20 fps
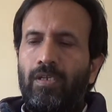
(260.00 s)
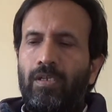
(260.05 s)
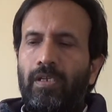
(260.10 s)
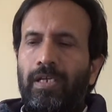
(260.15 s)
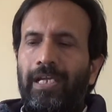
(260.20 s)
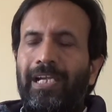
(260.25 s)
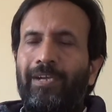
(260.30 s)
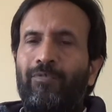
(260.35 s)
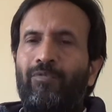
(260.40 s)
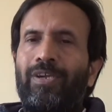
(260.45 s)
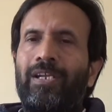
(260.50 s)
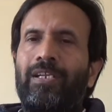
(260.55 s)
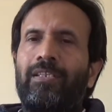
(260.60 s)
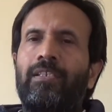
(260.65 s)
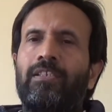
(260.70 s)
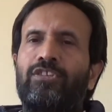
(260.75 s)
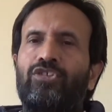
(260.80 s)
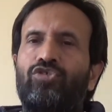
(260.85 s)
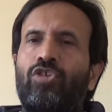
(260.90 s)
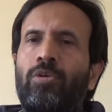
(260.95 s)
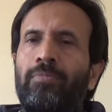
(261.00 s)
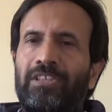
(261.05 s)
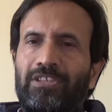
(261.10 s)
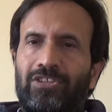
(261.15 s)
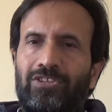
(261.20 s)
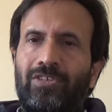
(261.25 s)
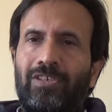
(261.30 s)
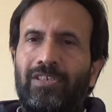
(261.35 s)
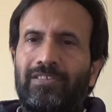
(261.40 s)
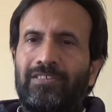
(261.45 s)
and where the stomach
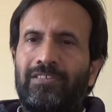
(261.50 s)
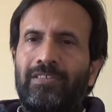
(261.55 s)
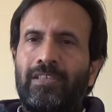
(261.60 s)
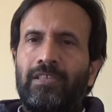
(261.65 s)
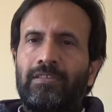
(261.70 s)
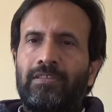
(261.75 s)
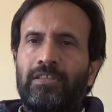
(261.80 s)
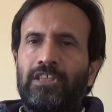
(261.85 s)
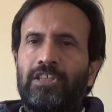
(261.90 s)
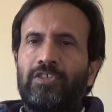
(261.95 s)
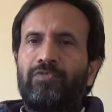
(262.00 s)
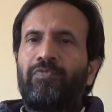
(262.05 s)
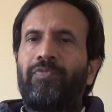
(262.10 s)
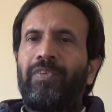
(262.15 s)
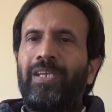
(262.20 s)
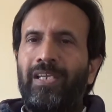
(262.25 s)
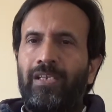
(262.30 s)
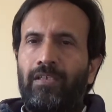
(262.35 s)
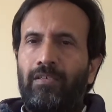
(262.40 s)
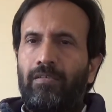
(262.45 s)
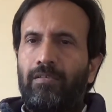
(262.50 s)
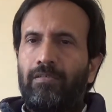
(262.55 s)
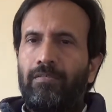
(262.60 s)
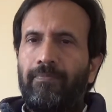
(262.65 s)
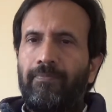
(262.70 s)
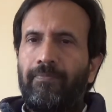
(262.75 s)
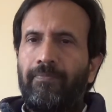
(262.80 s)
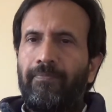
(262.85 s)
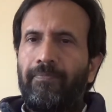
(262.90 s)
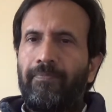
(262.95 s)
starts, there is a sphincter.
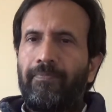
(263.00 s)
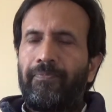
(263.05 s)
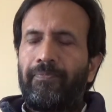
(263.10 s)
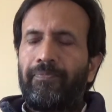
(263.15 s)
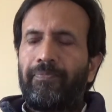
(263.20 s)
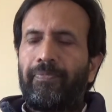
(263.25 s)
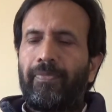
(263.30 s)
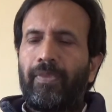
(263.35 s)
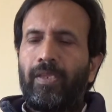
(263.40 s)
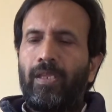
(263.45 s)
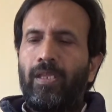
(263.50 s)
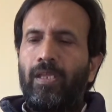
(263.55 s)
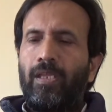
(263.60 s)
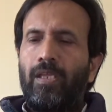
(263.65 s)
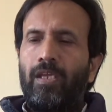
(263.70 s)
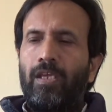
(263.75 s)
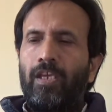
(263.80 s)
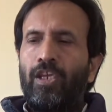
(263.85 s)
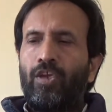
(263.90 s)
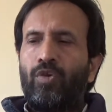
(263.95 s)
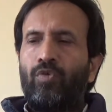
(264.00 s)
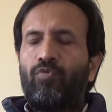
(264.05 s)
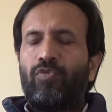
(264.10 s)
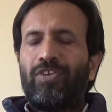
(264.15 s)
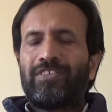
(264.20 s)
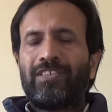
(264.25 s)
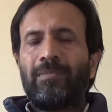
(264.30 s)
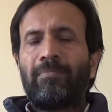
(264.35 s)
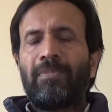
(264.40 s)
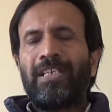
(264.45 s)
Now,
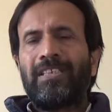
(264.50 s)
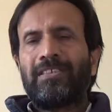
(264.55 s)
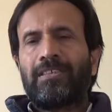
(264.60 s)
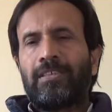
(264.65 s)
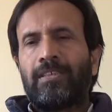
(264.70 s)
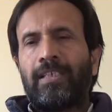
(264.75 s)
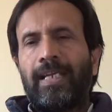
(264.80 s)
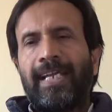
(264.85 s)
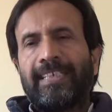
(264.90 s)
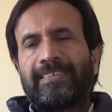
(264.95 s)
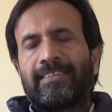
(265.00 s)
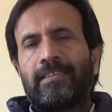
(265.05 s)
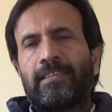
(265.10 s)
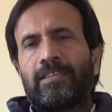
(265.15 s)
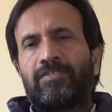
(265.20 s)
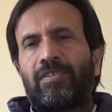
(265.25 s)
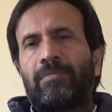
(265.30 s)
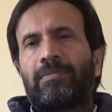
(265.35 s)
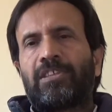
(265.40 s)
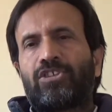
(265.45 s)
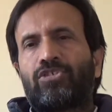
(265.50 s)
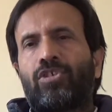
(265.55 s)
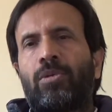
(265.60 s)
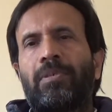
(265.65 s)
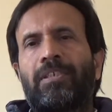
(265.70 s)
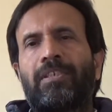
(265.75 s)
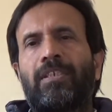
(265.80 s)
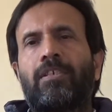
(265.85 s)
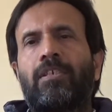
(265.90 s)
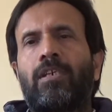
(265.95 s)
for some reason, the acids from the
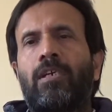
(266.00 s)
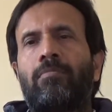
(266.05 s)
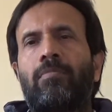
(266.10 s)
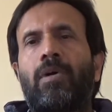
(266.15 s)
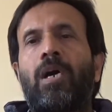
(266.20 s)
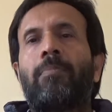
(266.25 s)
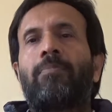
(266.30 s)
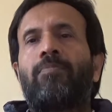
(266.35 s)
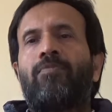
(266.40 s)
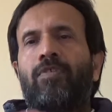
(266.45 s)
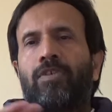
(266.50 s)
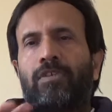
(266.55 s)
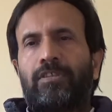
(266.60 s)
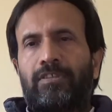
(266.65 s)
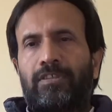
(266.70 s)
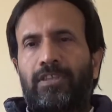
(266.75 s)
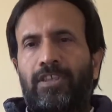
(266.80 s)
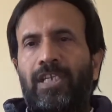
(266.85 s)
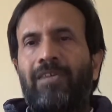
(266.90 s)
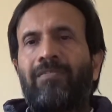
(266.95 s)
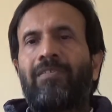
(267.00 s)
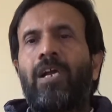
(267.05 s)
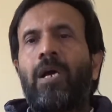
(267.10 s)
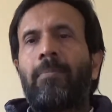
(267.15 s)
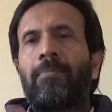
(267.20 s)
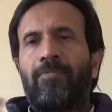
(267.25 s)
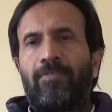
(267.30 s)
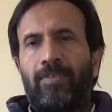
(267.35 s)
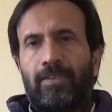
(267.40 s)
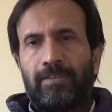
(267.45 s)
stomach, they come upwards, they travel
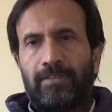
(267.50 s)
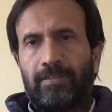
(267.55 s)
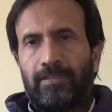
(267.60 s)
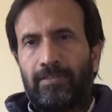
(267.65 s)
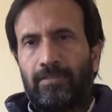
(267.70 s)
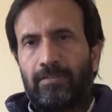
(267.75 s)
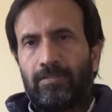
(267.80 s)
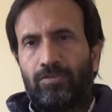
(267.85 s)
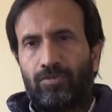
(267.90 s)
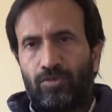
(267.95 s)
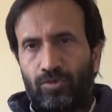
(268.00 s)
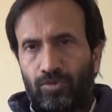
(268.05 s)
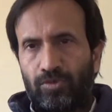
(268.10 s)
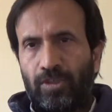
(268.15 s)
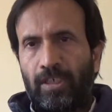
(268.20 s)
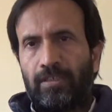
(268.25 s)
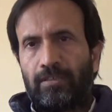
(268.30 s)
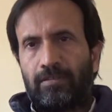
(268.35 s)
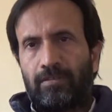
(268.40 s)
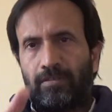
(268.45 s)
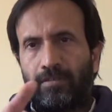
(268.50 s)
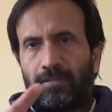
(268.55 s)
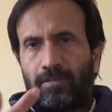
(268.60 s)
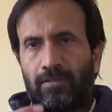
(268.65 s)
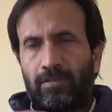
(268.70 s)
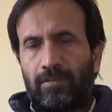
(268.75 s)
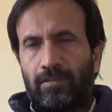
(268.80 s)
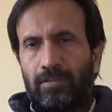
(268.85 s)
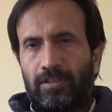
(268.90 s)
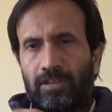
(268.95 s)
upwards through that
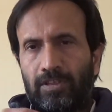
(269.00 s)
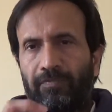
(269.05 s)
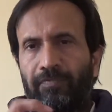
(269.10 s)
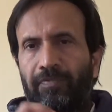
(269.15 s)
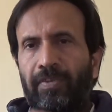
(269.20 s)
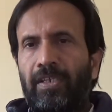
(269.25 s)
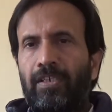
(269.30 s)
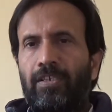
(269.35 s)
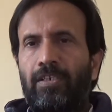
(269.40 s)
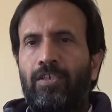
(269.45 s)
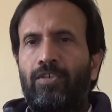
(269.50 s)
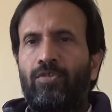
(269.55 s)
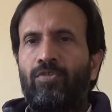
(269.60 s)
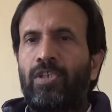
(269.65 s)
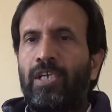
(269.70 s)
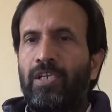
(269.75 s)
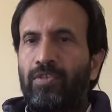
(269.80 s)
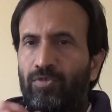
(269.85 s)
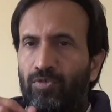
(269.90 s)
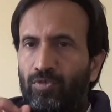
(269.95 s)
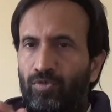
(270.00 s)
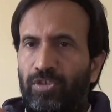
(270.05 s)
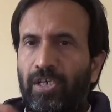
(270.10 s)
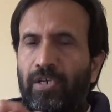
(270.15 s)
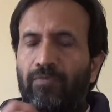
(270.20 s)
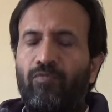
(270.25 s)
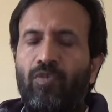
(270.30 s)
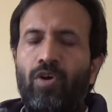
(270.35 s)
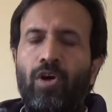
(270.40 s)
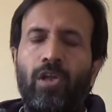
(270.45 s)
uh, sphincter, you know, that, through
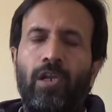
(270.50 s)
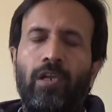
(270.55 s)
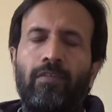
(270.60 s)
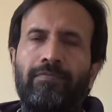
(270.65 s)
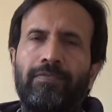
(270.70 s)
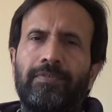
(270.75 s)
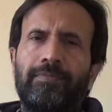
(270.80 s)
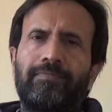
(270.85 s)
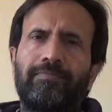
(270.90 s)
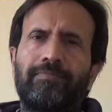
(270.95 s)
that valve.